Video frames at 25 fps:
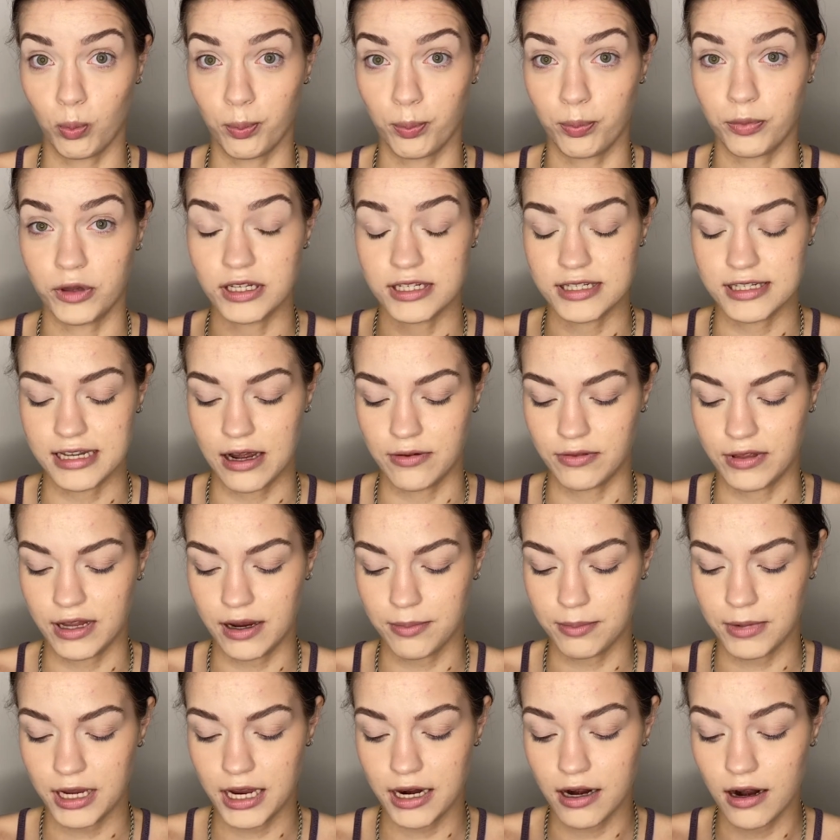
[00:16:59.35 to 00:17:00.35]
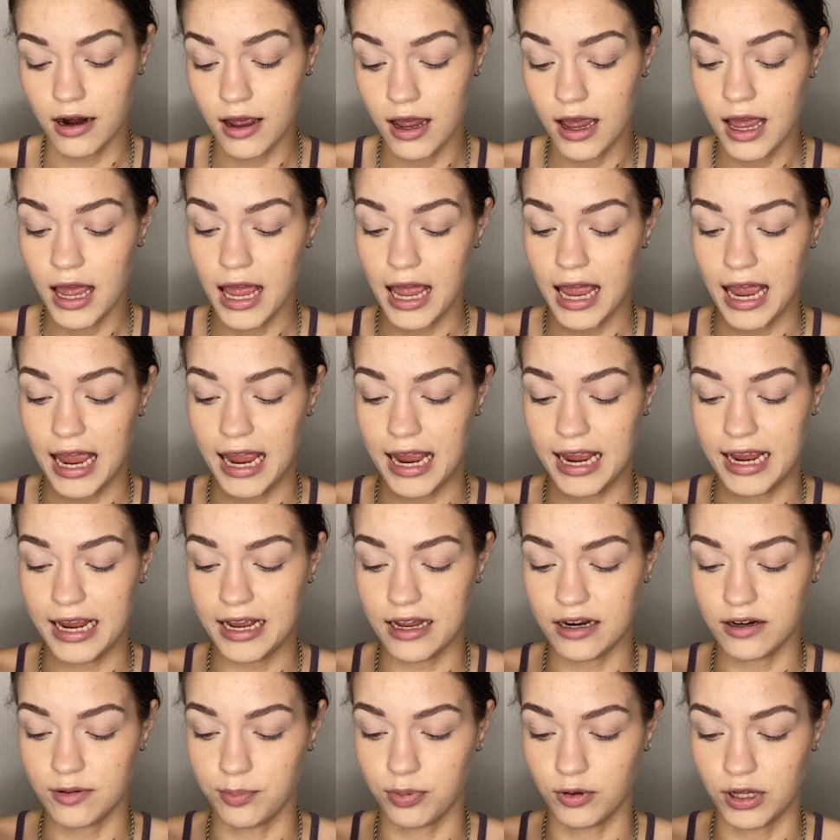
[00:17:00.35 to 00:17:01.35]
the sound that made,
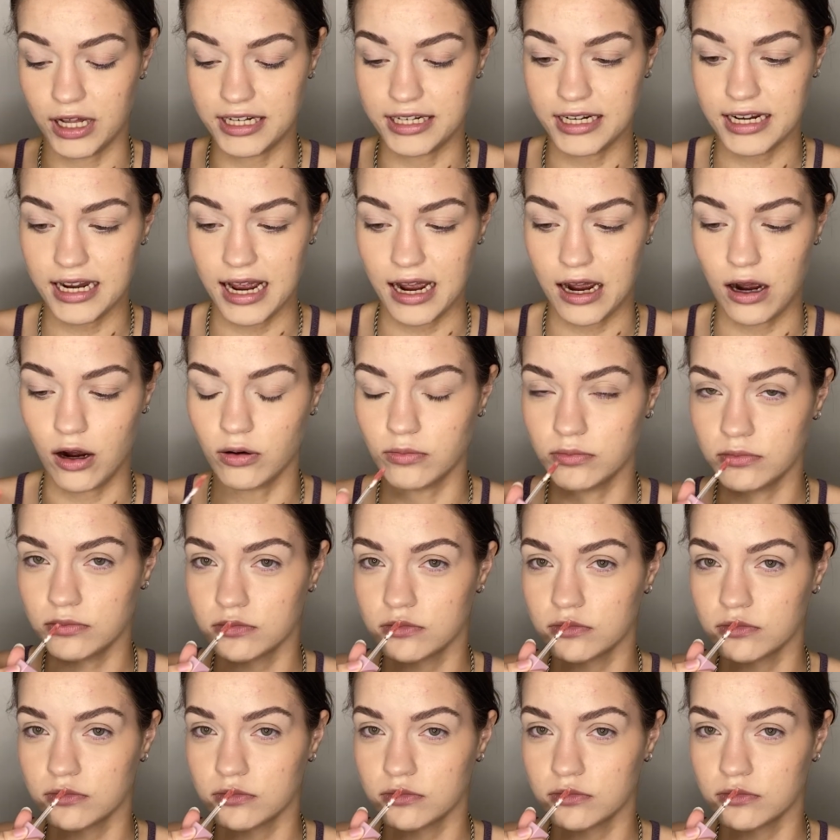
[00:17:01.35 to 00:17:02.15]
and blend it out